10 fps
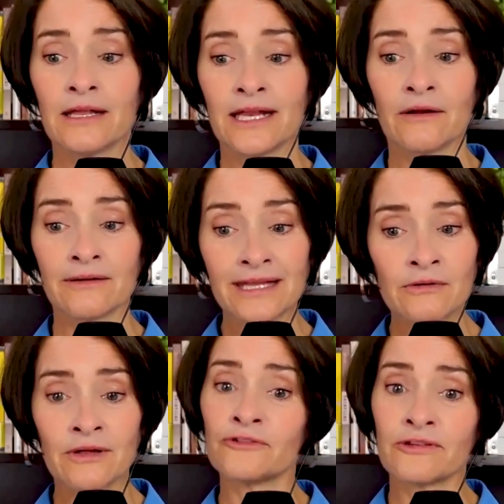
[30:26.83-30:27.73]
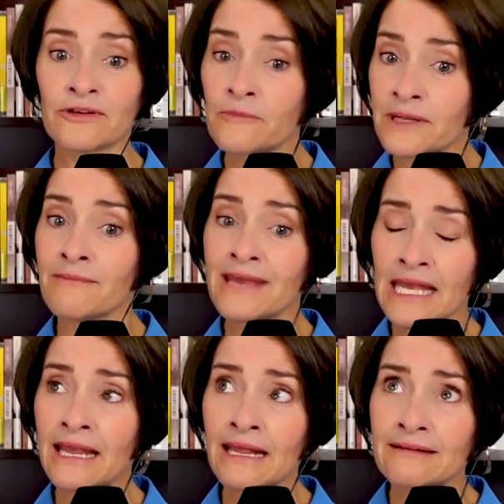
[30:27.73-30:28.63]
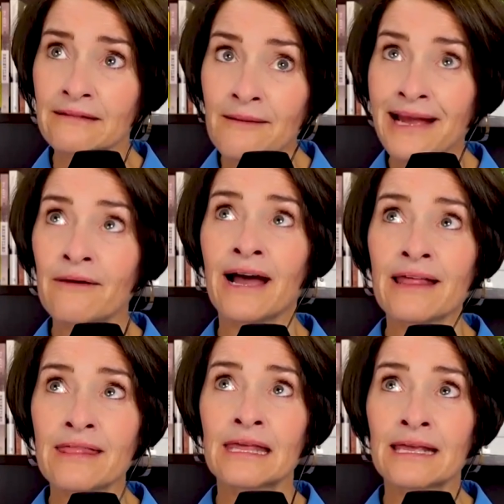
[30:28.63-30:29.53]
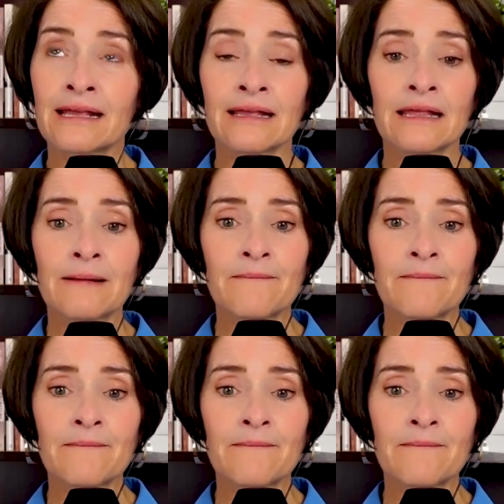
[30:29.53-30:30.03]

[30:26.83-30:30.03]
little old stupid me, somehow I think